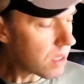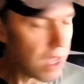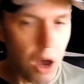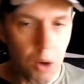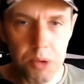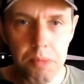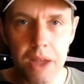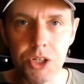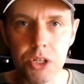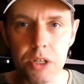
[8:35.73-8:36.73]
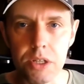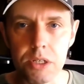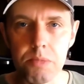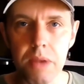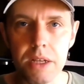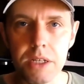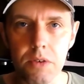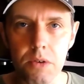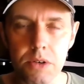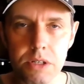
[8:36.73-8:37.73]
I would imagine that there's plenty of
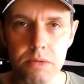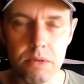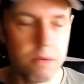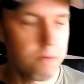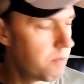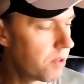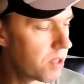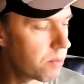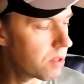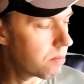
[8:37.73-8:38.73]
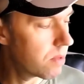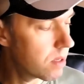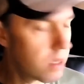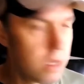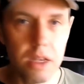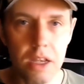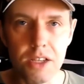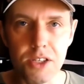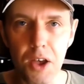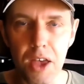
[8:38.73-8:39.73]
you as familiar with them as
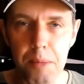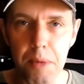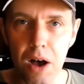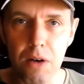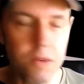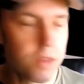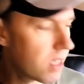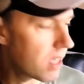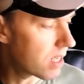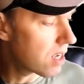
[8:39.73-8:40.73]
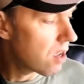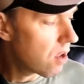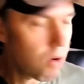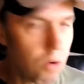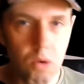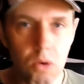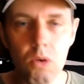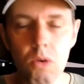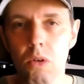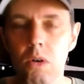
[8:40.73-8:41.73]
I am over the years.
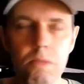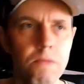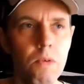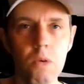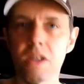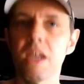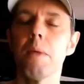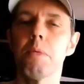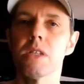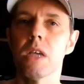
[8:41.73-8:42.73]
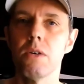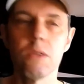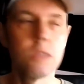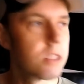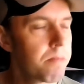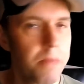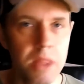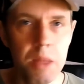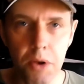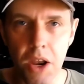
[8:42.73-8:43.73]
All 14 episodes,
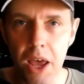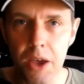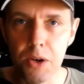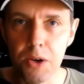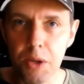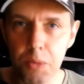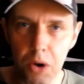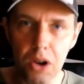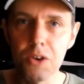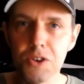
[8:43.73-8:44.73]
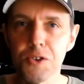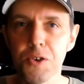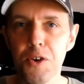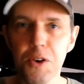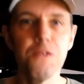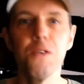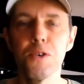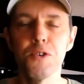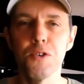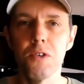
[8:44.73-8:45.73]
depending on how you look at it, one long story or 4
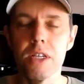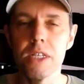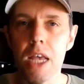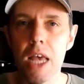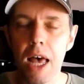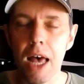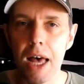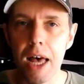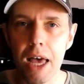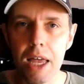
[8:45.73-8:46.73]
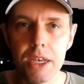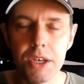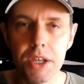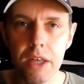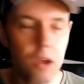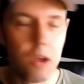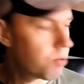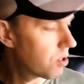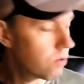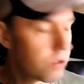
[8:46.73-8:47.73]
stories, and the option,
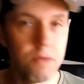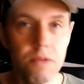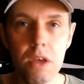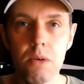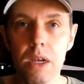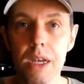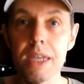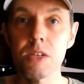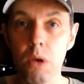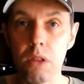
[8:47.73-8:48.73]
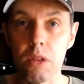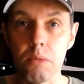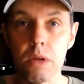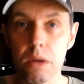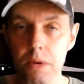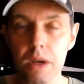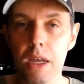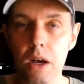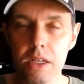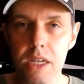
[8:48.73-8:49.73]
of course, to view at least one of them completely
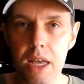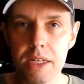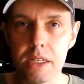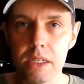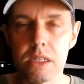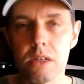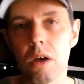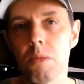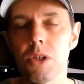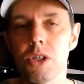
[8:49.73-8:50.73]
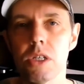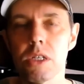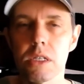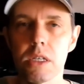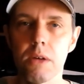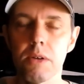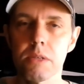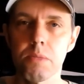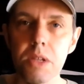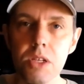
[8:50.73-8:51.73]
isolated this time, which is, it's
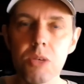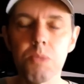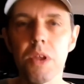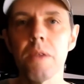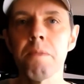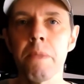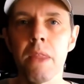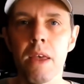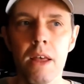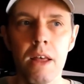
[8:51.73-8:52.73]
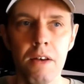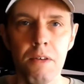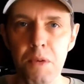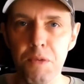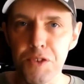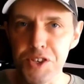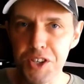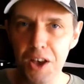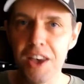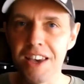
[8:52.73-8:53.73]
been something we've
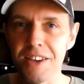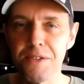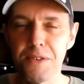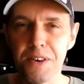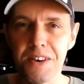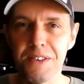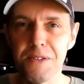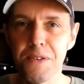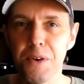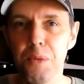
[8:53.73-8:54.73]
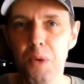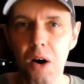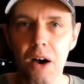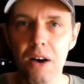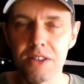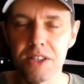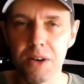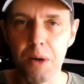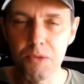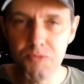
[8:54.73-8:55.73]
desired for a while. So
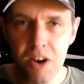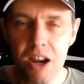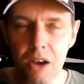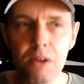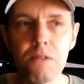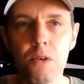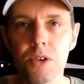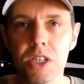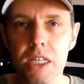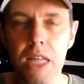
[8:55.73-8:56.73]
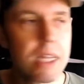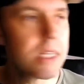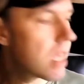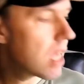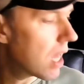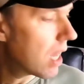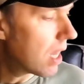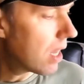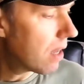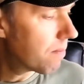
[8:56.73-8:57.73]
I'm really looking forward to seeing that.
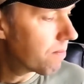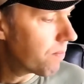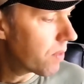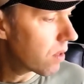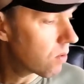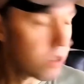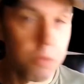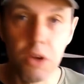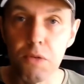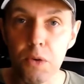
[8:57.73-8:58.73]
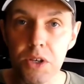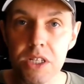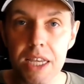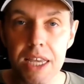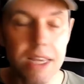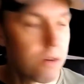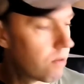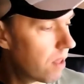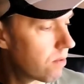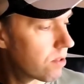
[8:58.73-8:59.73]
Of course, I'm looking forward to seeing all
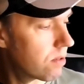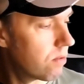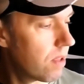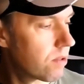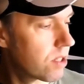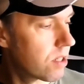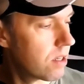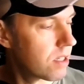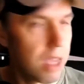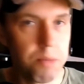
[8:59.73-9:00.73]
those stars again.